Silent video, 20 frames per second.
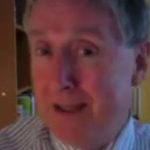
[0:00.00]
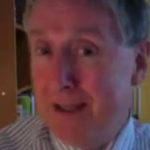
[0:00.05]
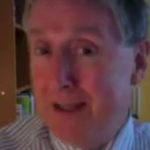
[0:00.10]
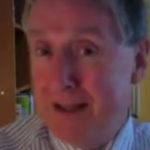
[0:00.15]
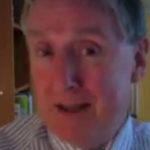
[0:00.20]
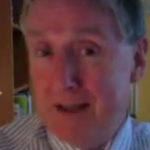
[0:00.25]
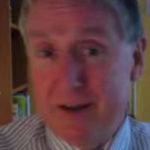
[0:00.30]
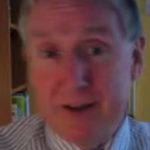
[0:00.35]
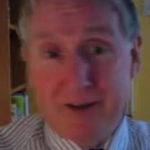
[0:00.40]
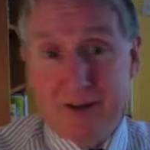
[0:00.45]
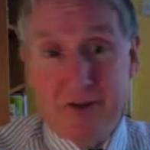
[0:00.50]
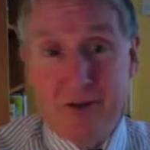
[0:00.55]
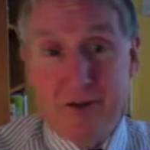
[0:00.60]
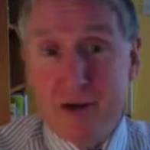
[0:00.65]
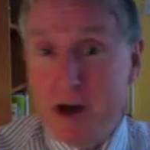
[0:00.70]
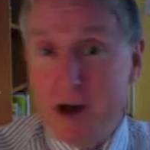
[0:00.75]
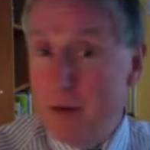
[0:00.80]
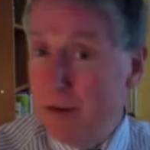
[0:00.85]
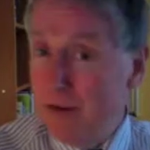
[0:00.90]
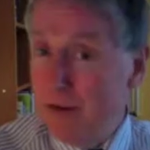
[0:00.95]
is
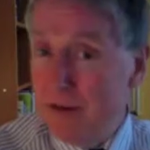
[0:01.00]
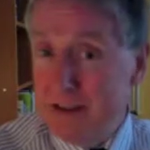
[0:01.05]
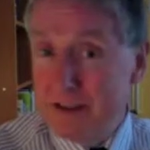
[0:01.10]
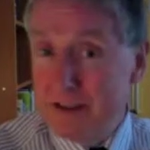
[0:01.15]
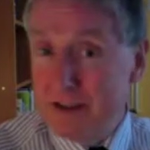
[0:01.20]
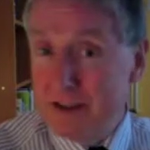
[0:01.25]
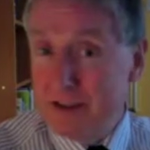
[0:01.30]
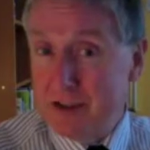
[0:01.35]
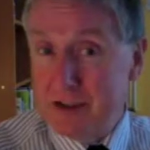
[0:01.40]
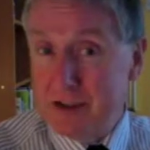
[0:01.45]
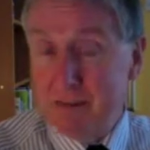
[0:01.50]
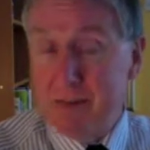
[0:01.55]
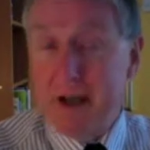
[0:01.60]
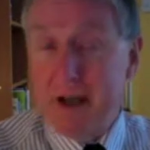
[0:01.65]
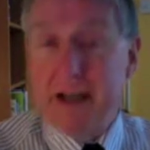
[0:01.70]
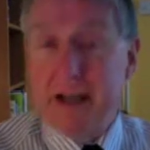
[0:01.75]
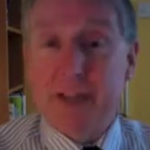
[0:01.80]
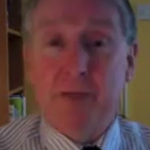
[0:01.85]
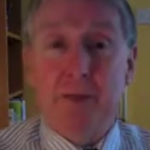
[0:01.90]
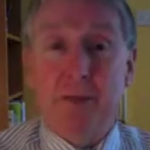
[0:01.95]
no advantage in my
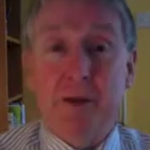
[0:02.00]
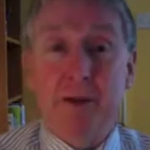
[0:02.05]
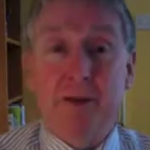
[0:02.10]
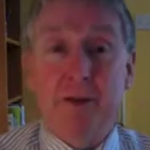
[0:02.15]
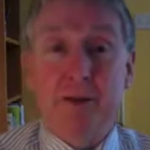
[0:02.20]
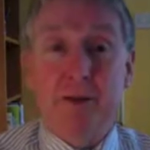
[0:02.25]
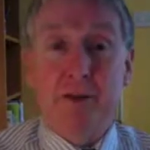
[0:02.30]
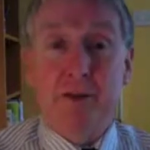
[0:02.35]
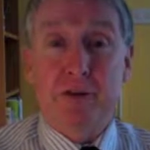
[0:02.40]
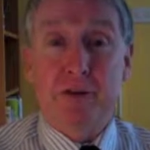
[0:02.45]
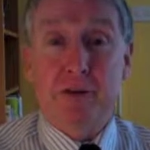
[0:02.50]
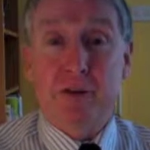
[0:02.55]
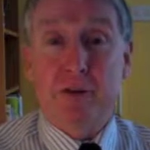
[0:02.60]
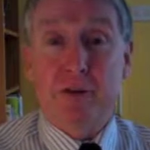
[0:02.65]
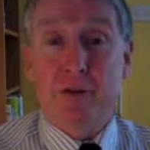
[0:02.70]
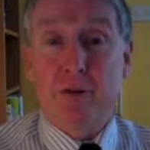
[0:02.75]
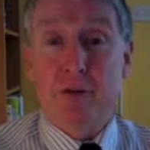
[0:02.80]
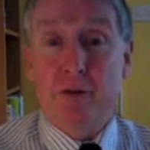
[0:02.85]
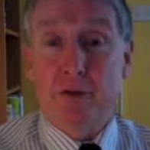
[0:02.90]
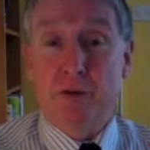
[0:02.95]
experience to
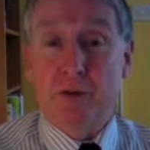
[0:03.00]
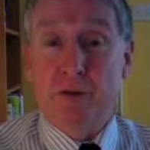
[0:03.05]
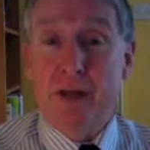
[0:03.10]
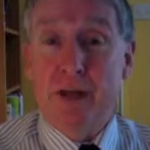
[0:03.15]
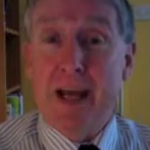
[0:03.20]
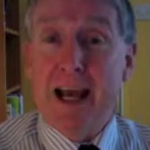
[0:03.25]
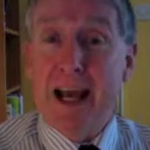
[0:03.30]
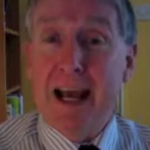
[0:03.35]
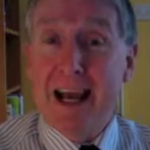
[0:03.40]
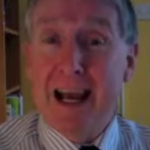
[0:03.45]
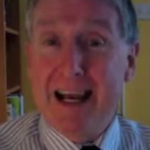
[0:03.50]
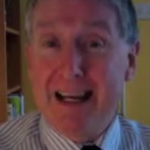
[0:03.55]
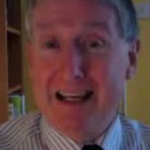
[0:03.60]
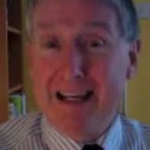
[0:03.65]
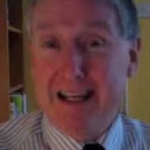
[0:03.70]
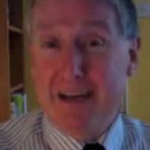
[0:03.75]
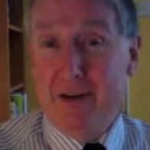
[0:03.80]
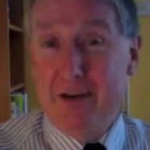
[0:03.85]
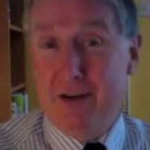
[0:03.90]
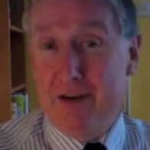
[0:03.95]
students
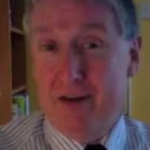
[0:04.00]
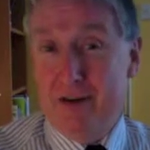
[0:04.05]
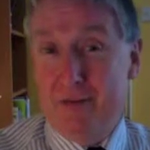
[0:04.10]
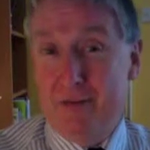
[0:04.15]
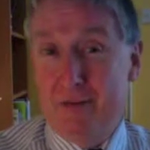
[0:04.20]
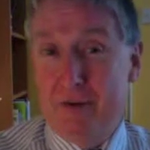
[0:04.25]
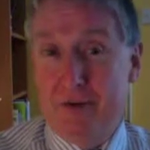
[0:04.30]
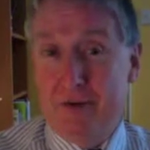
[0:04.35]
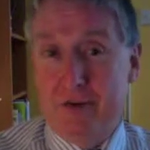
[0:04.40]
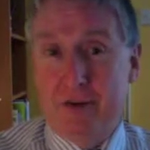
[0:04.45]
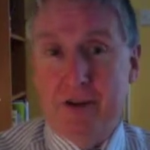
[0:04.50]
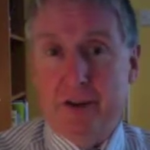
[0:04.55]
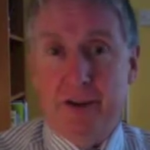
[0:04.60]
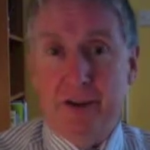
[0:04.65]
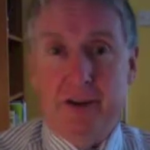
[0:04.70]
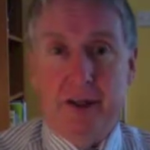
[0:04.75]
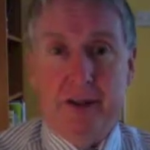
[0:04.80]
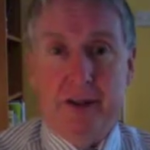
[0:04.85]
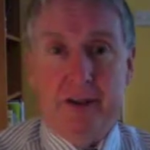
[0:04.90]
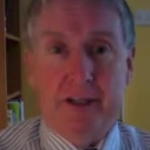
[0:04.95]
hanging on before they
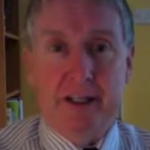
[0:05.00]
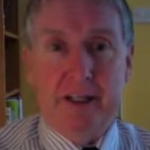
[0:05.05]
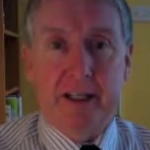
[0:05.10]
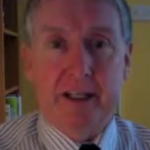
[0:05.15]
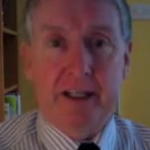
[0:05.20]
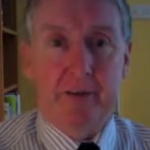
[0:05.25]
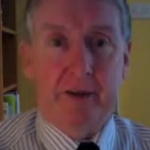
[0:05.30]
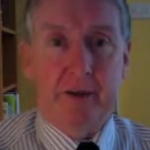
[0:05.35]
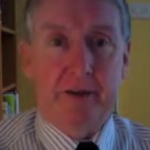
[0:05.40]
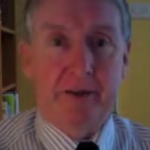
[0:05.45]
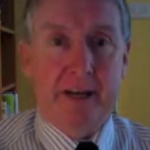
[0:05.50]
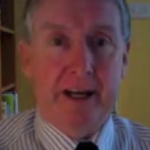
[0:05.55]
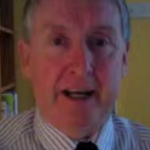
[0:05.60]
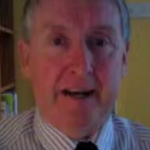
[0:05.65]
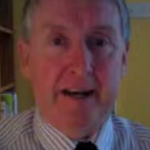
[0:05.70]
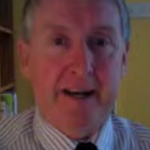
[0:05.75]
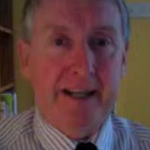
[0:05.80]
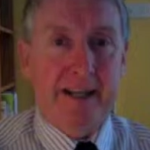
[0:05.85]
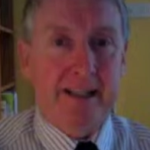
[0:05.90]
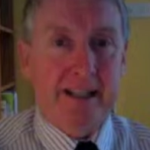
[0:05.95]
start thinking about their
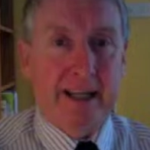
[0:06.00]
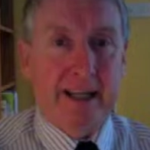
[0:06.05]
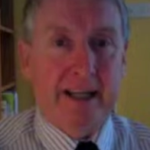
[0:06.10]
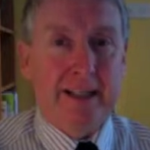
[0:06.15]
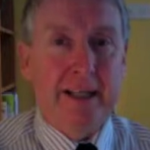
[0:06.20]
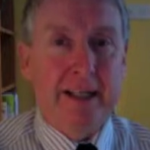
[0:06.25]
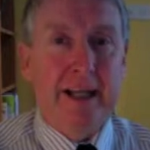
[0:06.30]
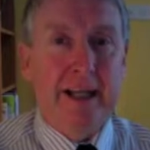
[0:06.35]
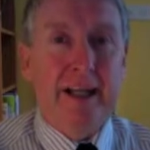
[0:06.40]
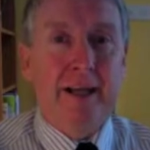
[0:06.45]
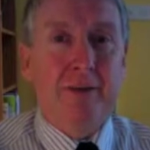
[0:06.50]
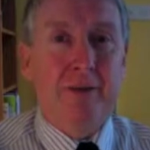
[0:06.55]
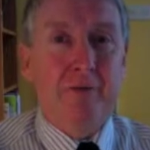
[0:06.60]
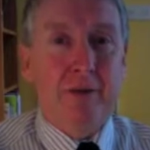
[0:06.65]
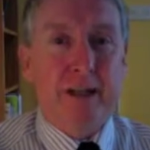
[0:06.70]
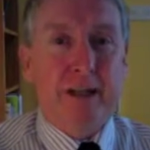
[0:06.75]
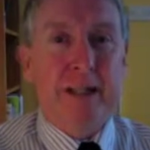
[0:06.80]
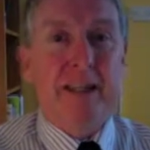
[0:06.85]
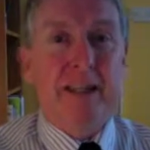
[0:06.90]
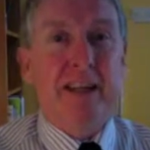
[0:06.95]
essay.
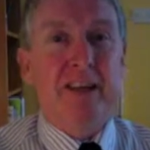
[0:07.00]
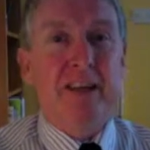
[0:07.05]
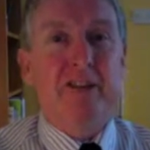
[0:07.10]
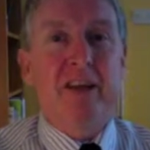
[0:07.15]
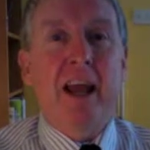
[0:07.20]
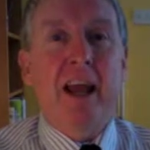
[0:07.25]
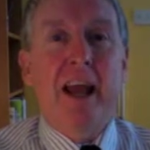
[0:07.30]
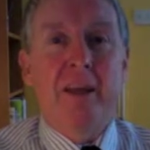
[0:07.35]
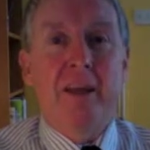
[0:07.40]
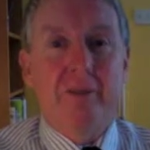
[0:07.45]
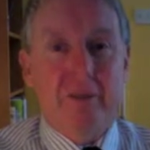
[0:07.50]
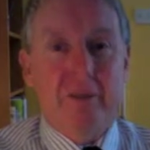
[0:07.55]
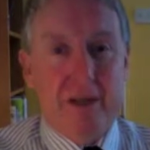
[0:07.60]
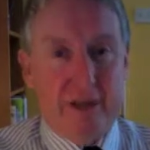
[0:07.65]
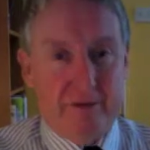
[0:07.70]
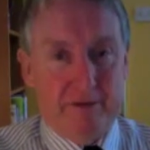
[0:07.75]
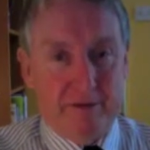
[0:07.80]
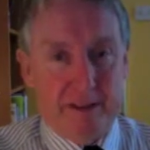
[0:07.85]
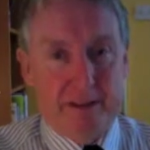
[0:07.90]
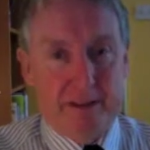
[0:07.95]
Really, there's every
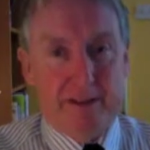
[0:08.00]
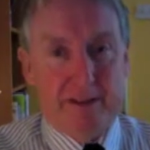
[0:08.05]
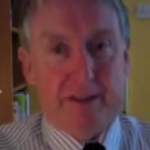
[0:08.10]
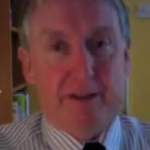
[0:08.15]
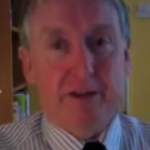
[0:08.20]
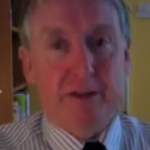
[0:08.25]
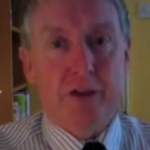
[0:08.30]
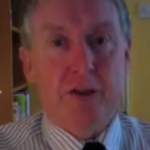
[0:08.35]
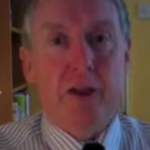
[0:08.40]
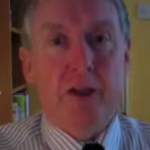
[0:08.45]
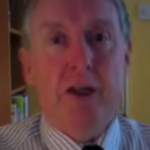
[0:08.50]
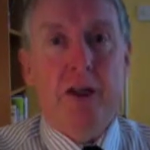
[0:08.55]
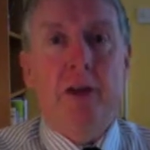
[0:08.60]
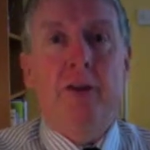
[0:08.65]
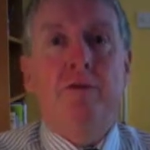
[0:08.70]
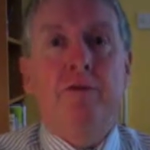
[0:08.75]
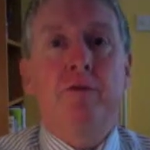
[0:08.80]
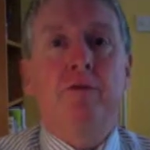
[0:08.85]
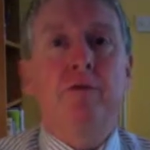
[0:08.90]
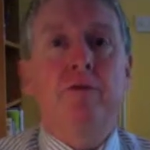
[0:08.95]
advantage
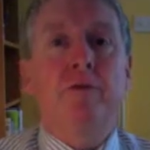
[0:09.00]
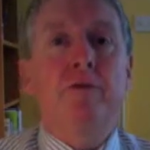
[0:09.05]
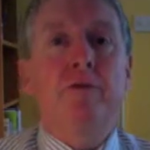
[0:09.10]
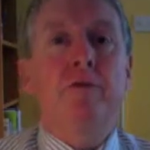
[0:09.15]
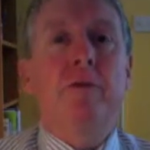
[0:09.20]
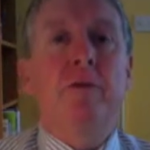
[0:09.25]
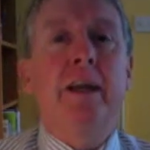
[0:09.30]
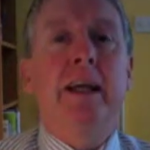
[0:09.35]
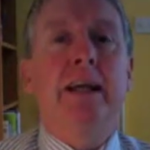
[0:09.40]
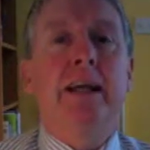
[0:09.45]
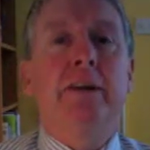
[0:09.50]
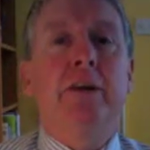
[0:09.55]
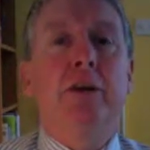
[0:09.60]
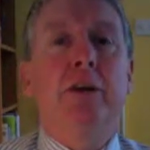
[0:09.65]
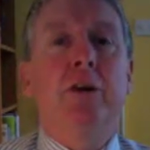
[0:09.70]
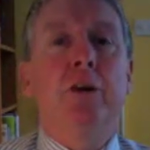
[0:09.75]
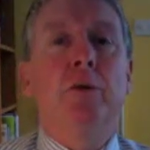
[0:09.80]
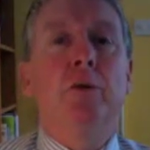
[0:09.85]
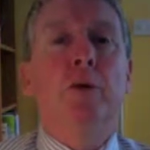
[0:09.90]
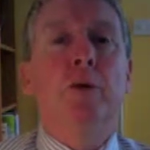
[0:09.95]
in
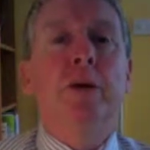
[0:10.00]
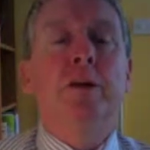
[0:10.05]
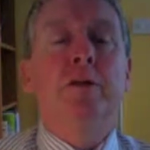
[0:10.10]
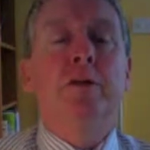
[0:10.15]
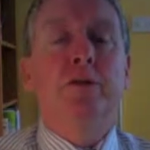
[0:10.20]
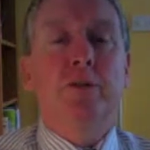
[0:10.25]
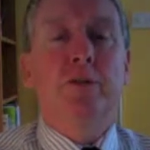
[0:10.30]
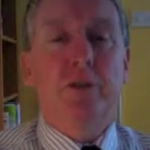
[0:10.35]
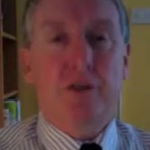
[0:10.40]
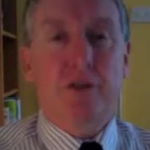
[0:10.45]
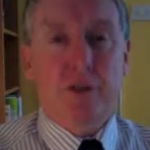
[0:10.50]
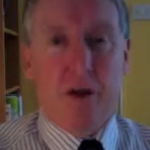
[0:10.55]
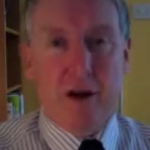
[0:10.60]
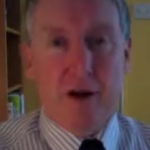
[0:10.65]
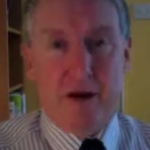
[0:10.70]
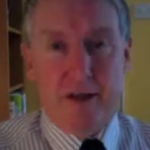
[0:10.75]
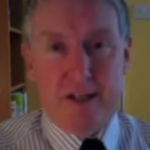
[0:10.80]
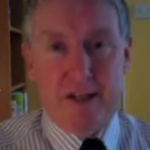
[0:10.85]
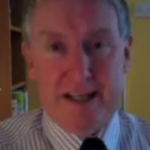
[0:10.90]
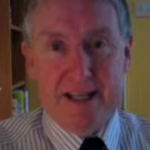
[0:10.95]
you
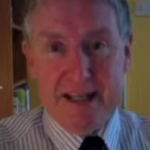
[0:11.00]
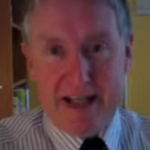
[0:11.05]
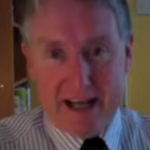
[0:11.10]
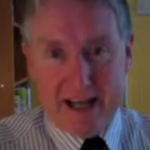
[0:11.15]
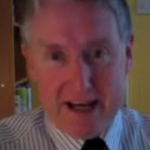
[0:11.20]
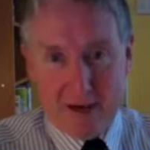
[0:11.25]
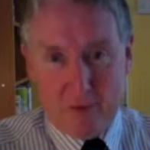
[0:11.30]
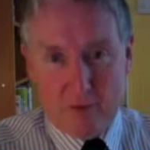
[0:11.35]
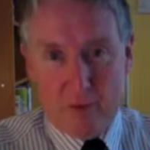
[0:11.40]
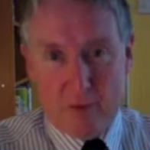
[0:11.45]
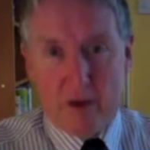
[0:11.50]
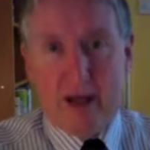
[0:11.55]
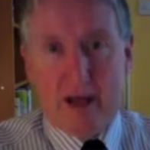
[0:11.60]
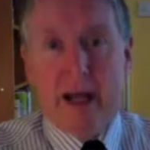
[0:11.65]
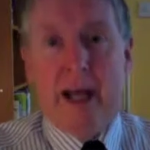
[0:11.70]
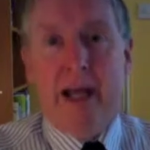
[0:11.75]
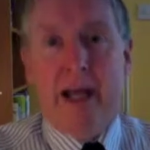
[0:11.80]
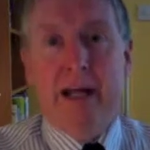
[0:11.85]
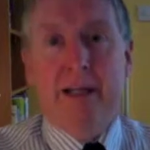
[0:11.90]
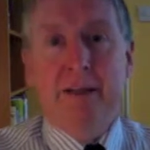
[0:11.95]
starting now
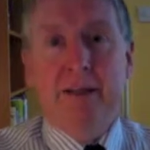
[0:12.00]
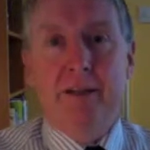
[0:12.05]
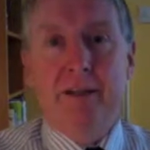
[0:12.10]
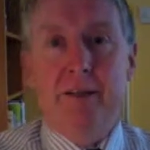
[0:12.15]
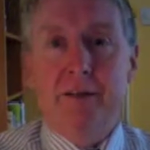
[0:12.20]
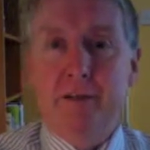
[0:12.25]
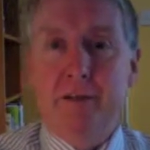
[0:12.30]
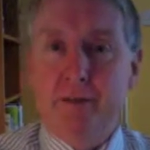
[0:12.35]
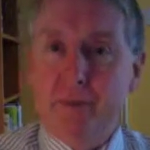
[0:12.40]
and